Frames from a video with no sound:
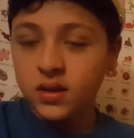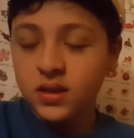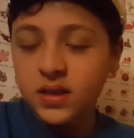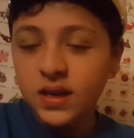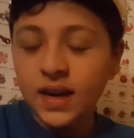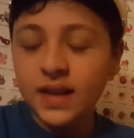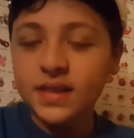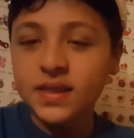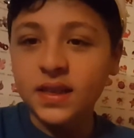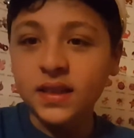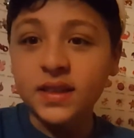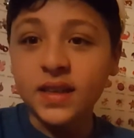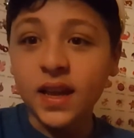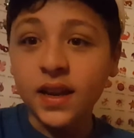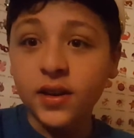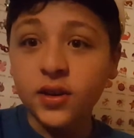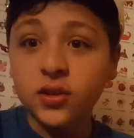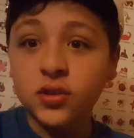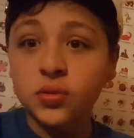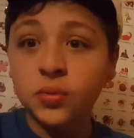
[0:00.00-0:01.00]
Today's
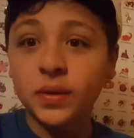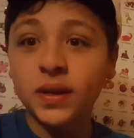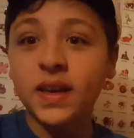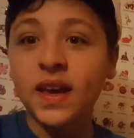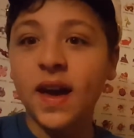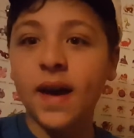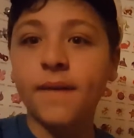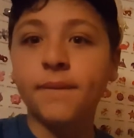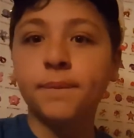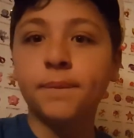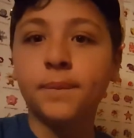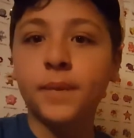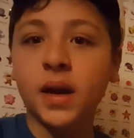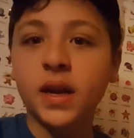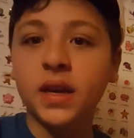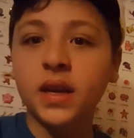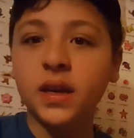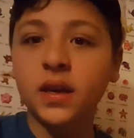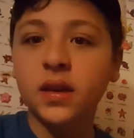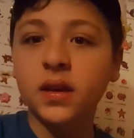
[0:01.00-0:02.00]
contenders, we have
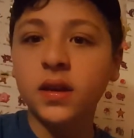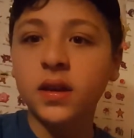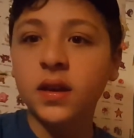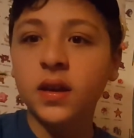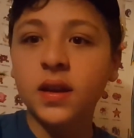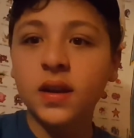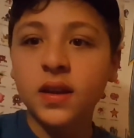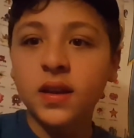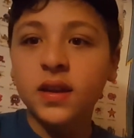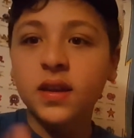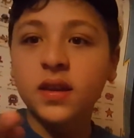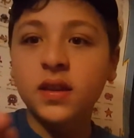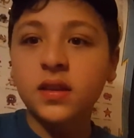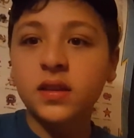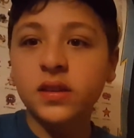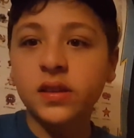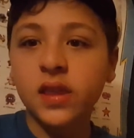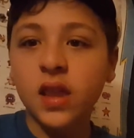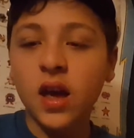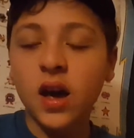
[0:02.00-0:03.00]
money,
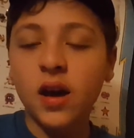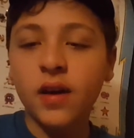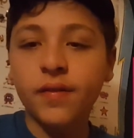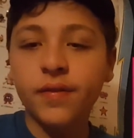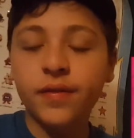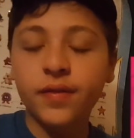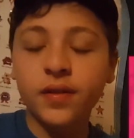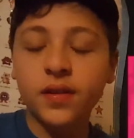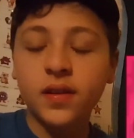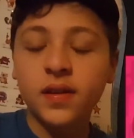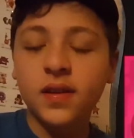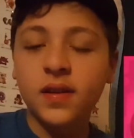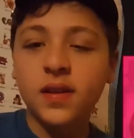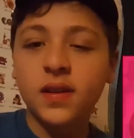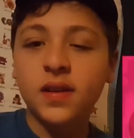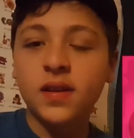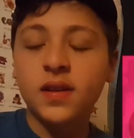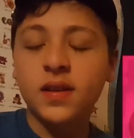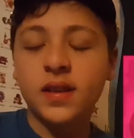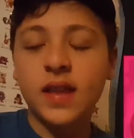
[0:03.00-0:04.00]
love.
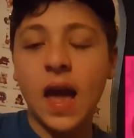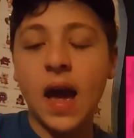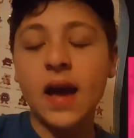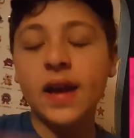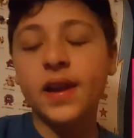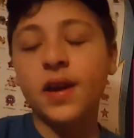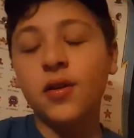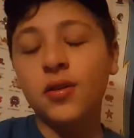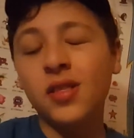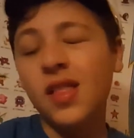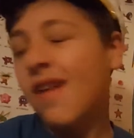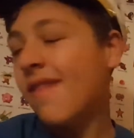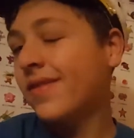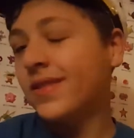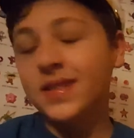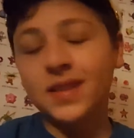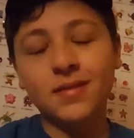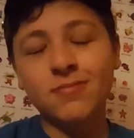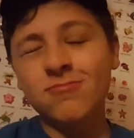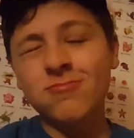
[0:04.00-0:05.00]
I know love
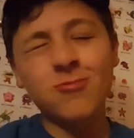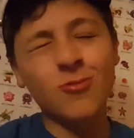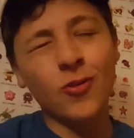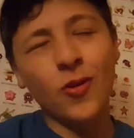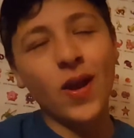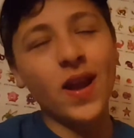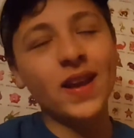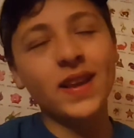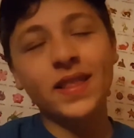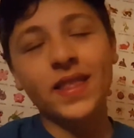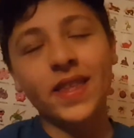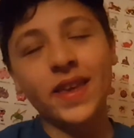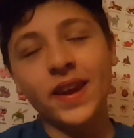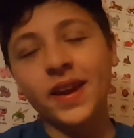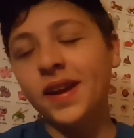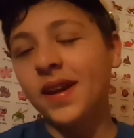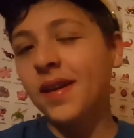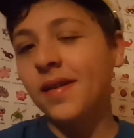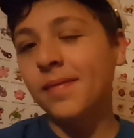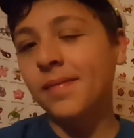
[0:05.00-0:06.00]
is a great
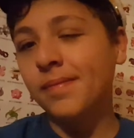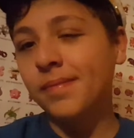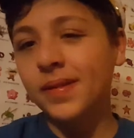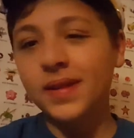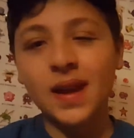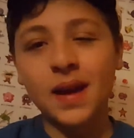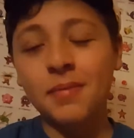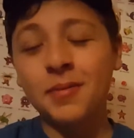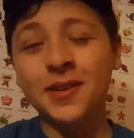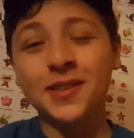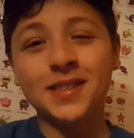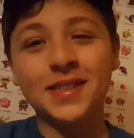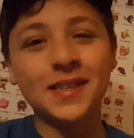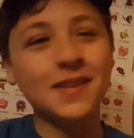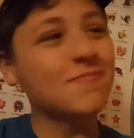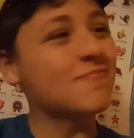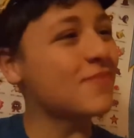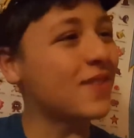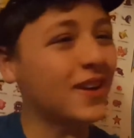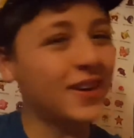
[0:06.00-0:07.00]
thing, but I'm on
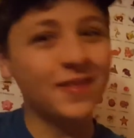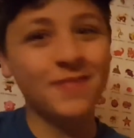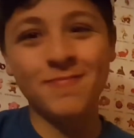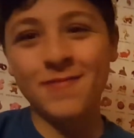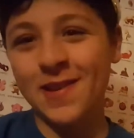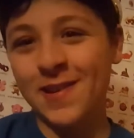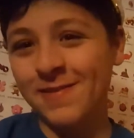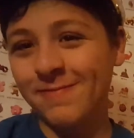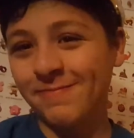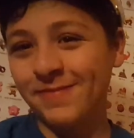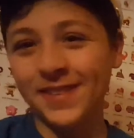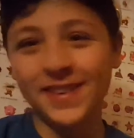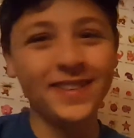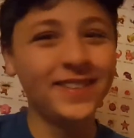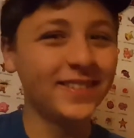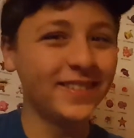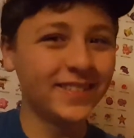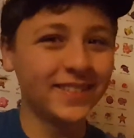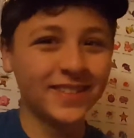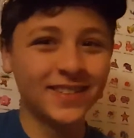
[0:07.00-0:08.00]
team money,
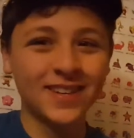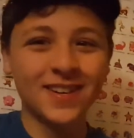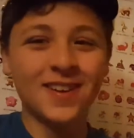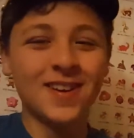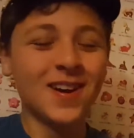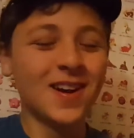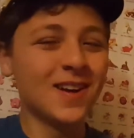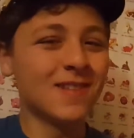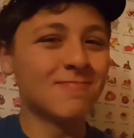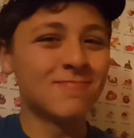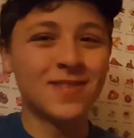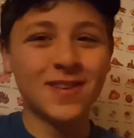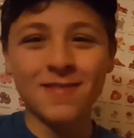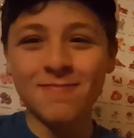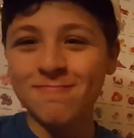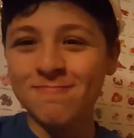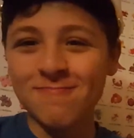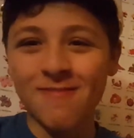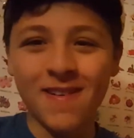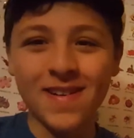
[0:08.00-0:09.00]
baby.
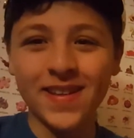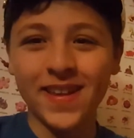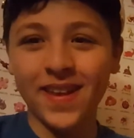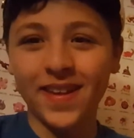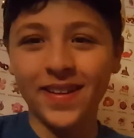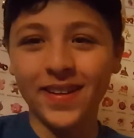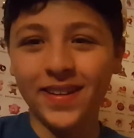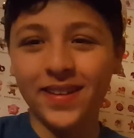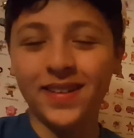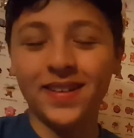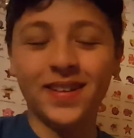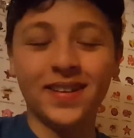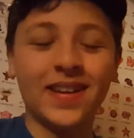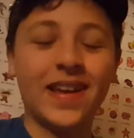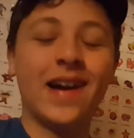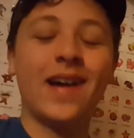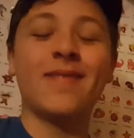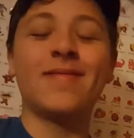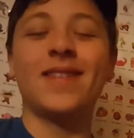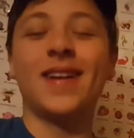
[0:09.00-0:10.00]
Team money!
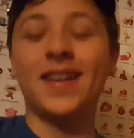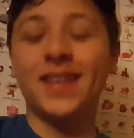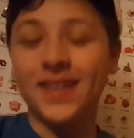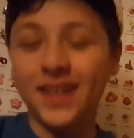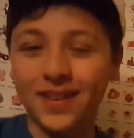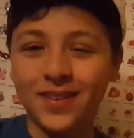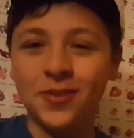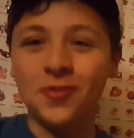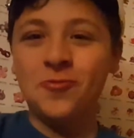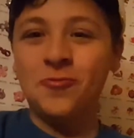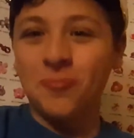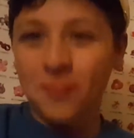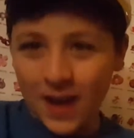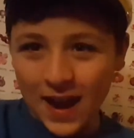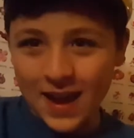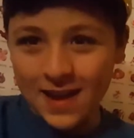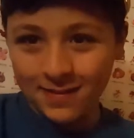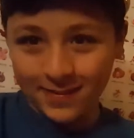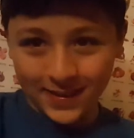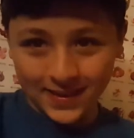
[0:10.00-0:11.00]
Now I'm gonna tell you
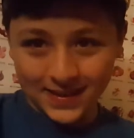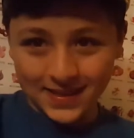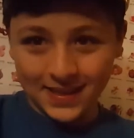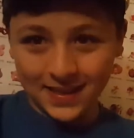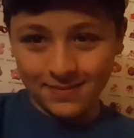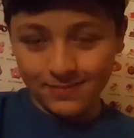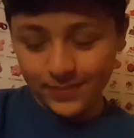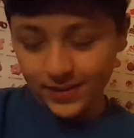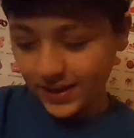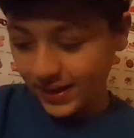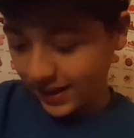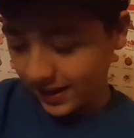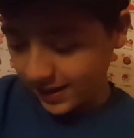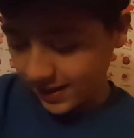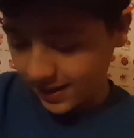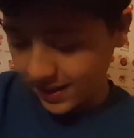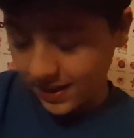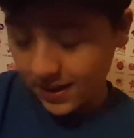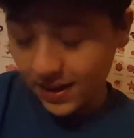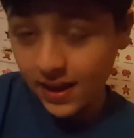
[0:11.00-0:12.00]
why I'm on team money,
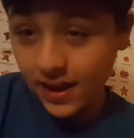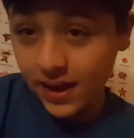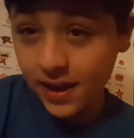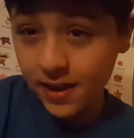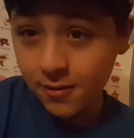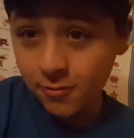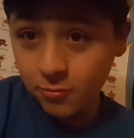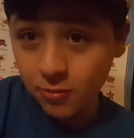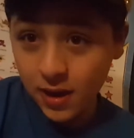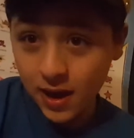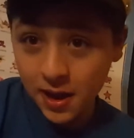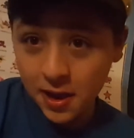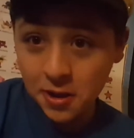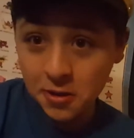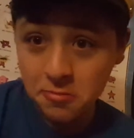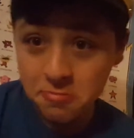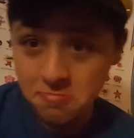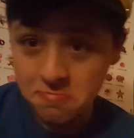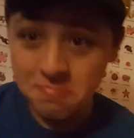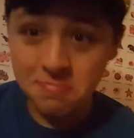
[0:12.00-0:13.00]
and
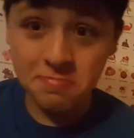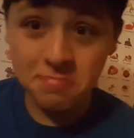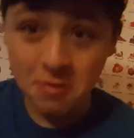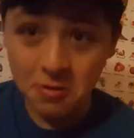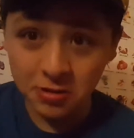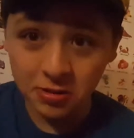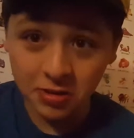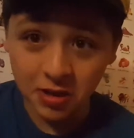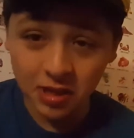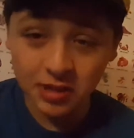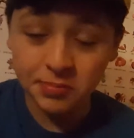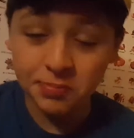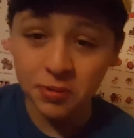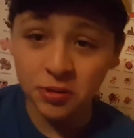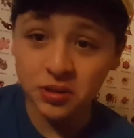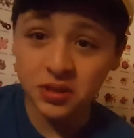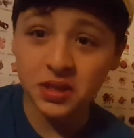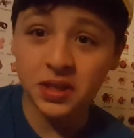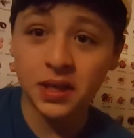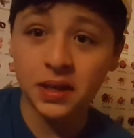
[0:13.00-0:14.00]
why pros and cons of
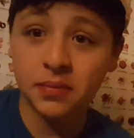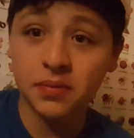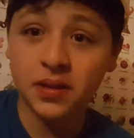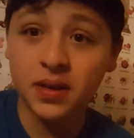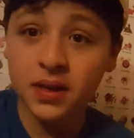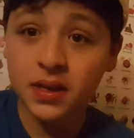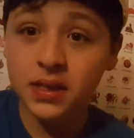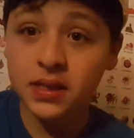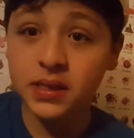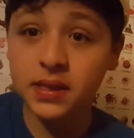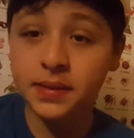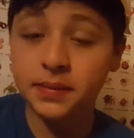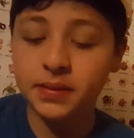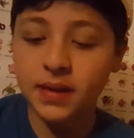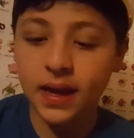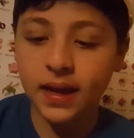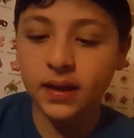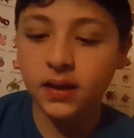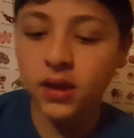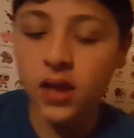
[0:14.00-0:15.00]
both teams. Seems
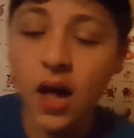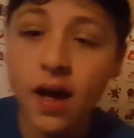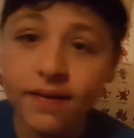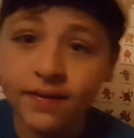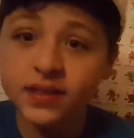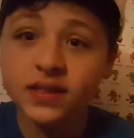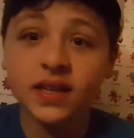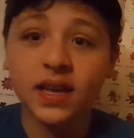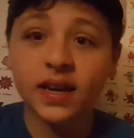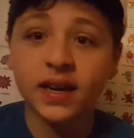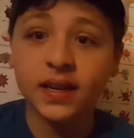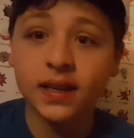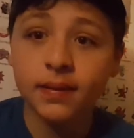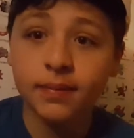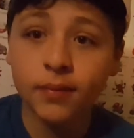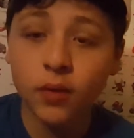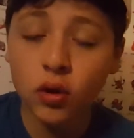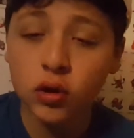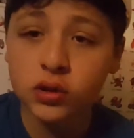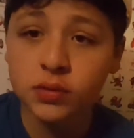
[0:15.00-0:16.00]
like love is getting the
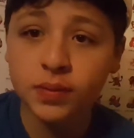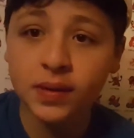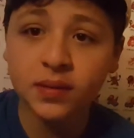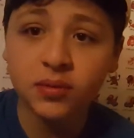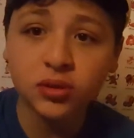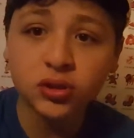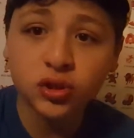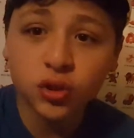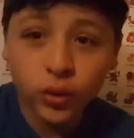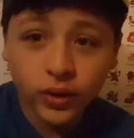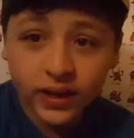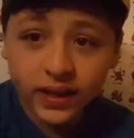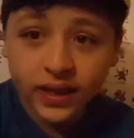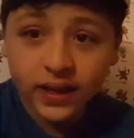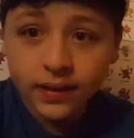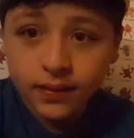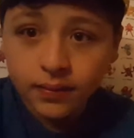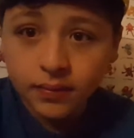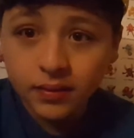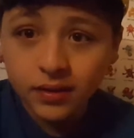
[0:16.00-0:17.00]
most people joining
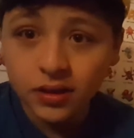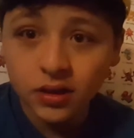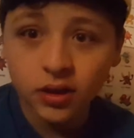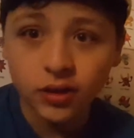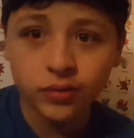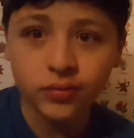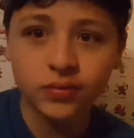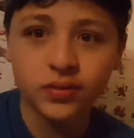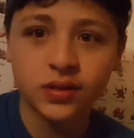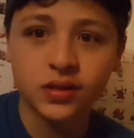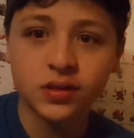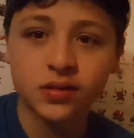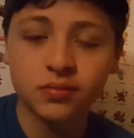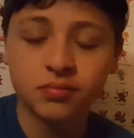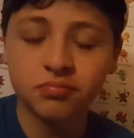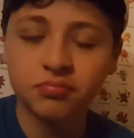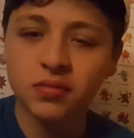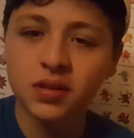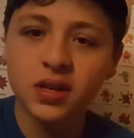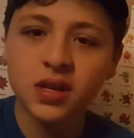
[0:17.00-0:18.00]
it, you know, just
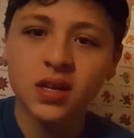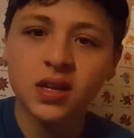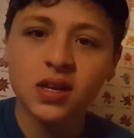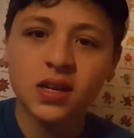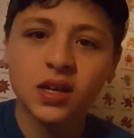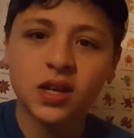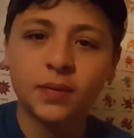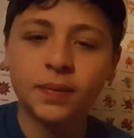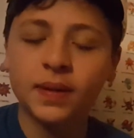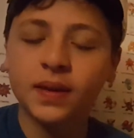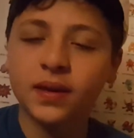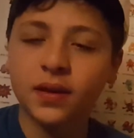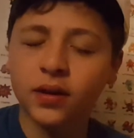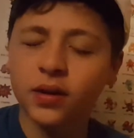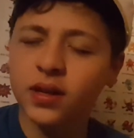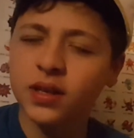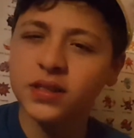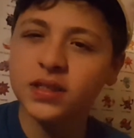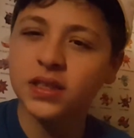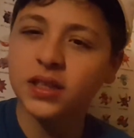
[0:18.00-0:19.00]
could be
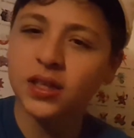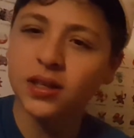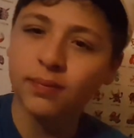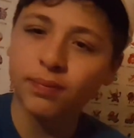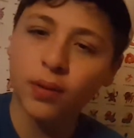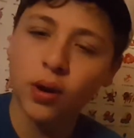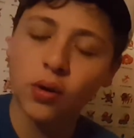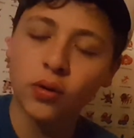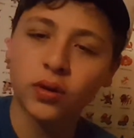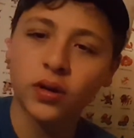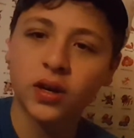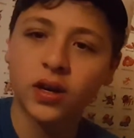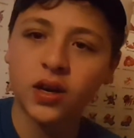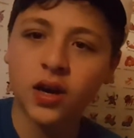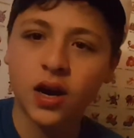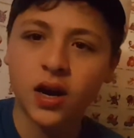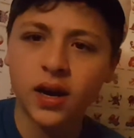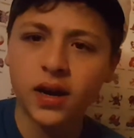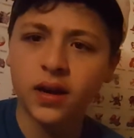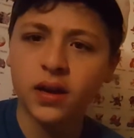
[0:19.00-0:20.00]
considered a pro or a
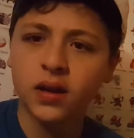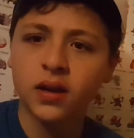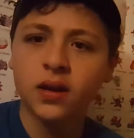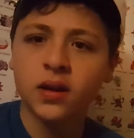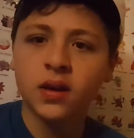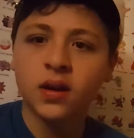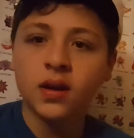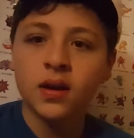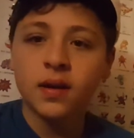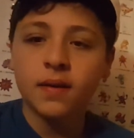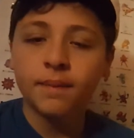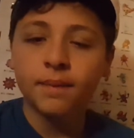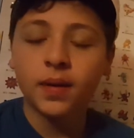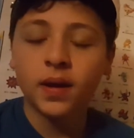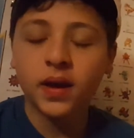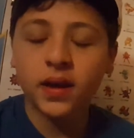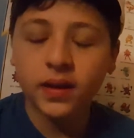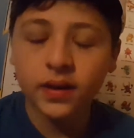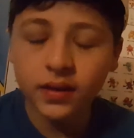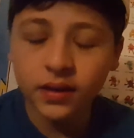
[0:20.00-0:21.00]
con.
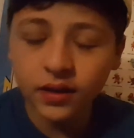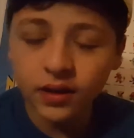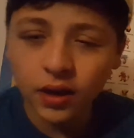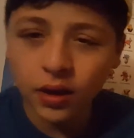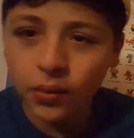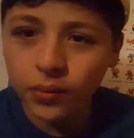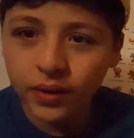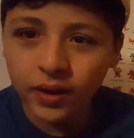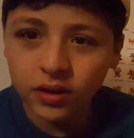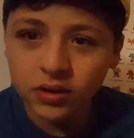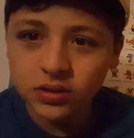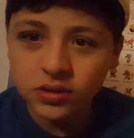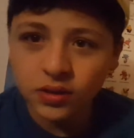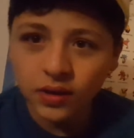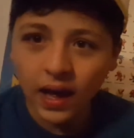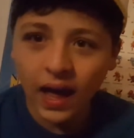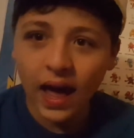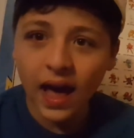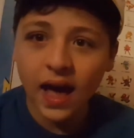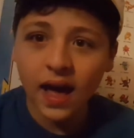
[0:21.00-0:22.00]
But, you know, we also
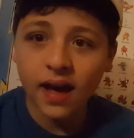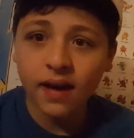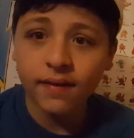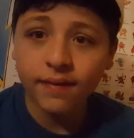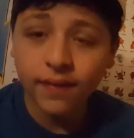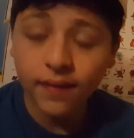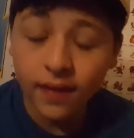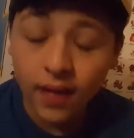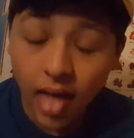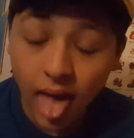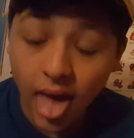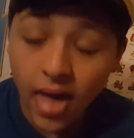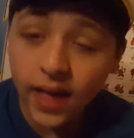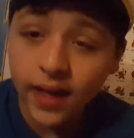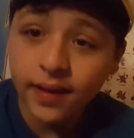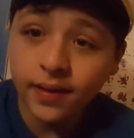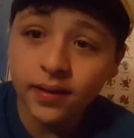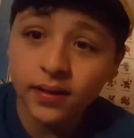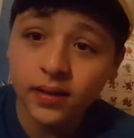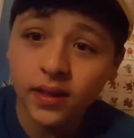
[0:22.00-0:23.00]
have,
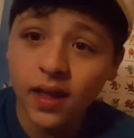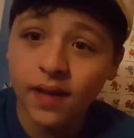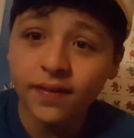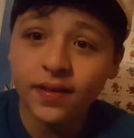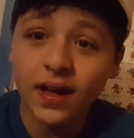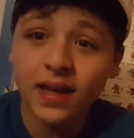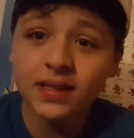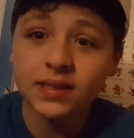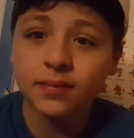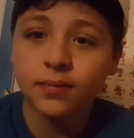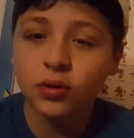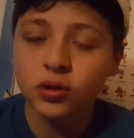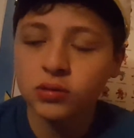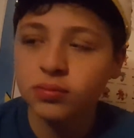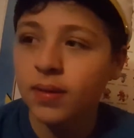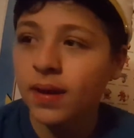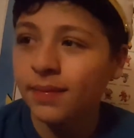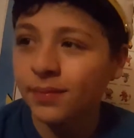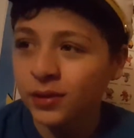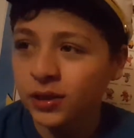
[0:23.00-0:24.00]
Love has the
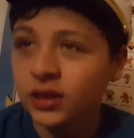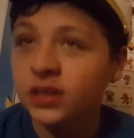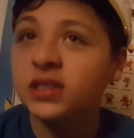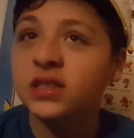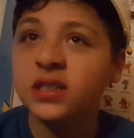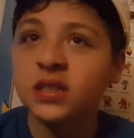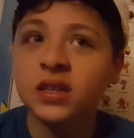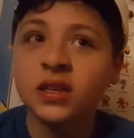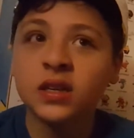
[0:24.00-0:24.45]
most members,